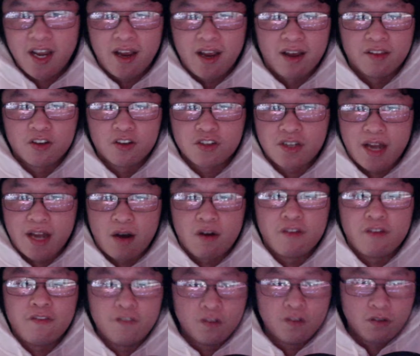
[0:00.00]
And there's now a
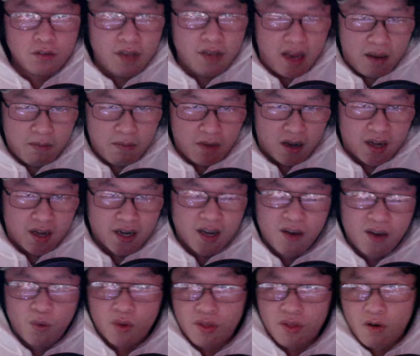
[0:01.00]
full game guide
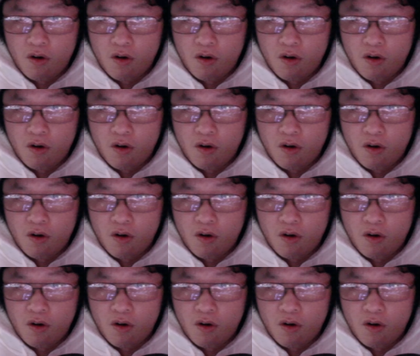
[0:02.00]
with